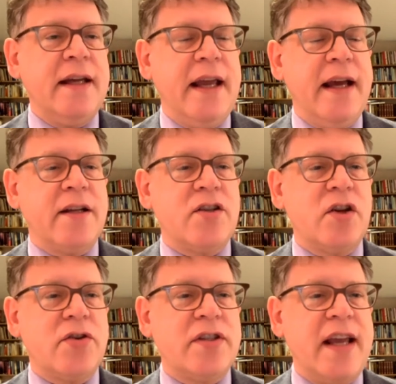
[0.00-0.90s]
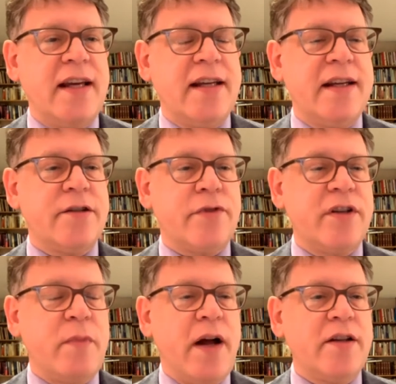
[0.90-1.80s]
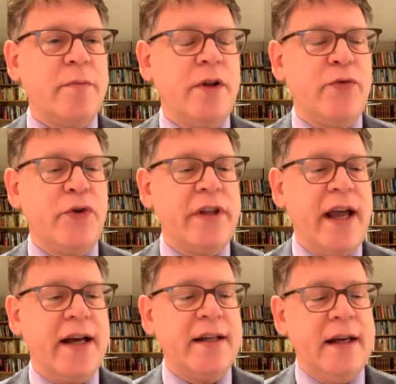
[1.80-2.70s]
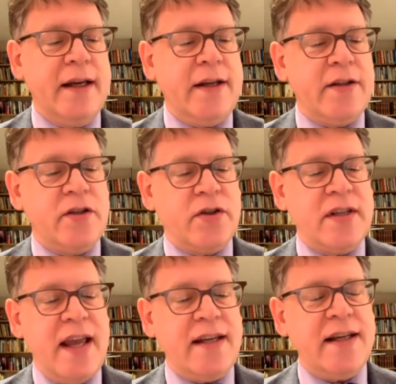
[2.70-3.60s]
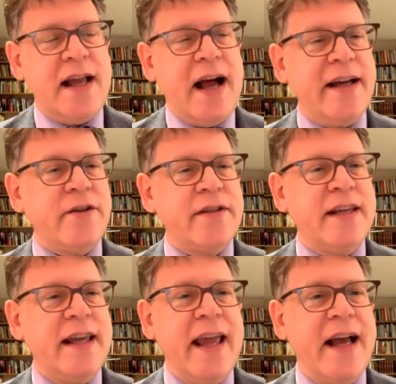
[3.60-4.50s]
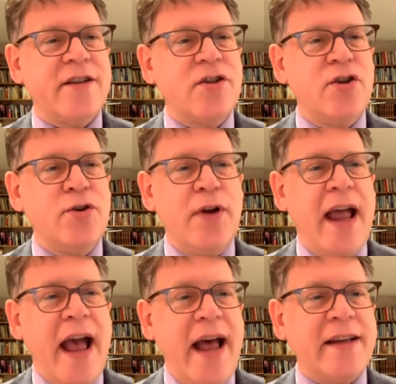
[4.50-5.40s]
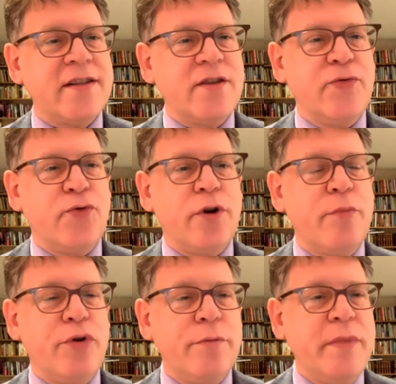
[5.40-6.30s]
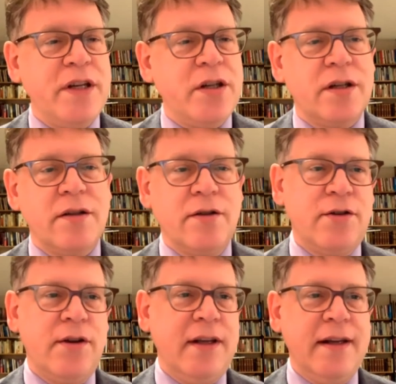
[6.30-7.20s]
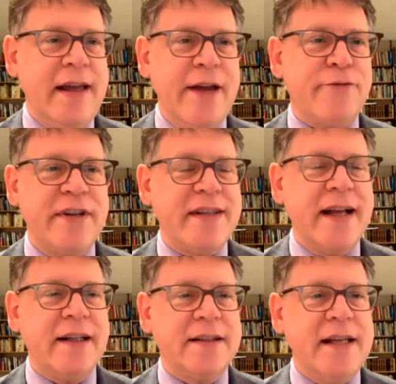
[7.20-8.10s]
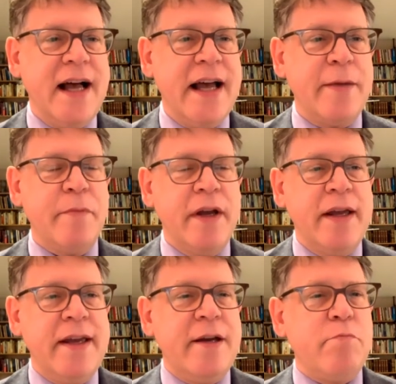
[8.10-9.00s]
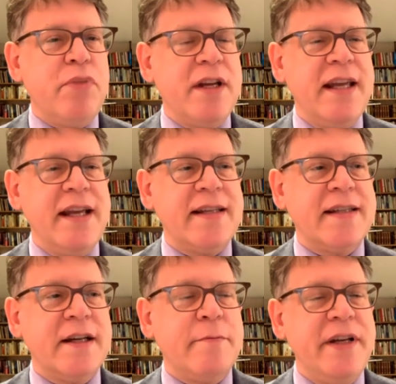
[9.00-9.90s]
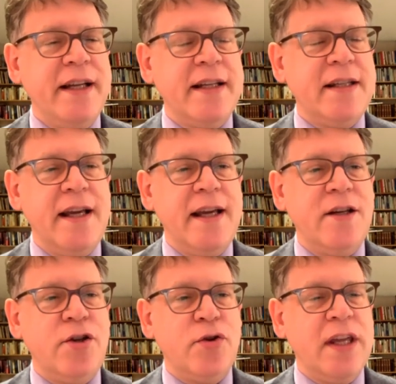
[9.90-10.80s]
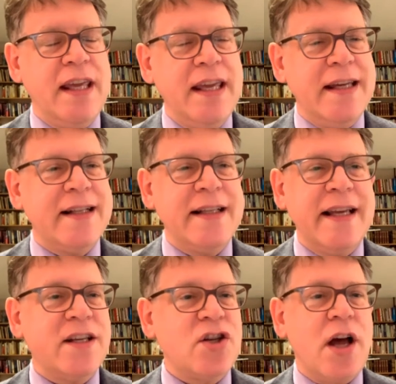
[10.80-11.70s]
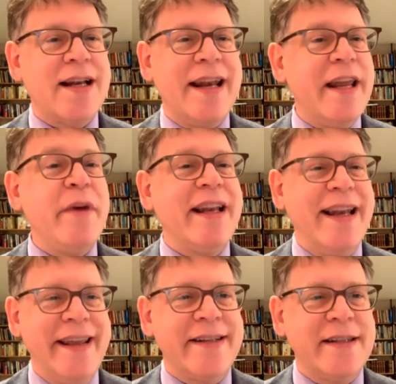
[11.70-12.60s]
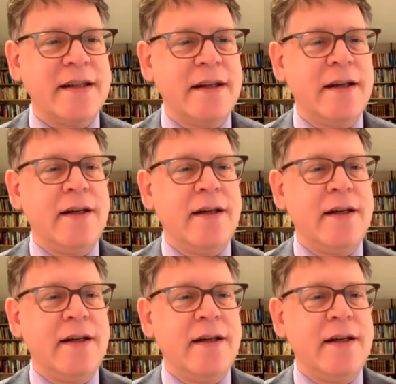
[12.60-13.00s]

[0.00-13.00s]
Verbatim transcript: And so Satan is responsible for that. So Satan, I don't think, has to ask for permission uh, every single time, but his ability to kill is not limitless.